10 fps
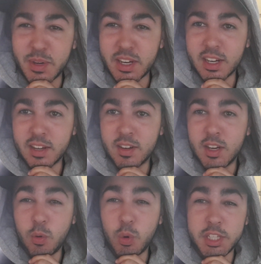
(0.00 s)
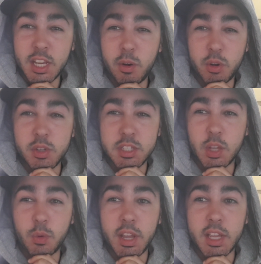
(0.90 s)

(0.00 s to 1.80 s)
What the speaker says: but we'll see how it goes either way.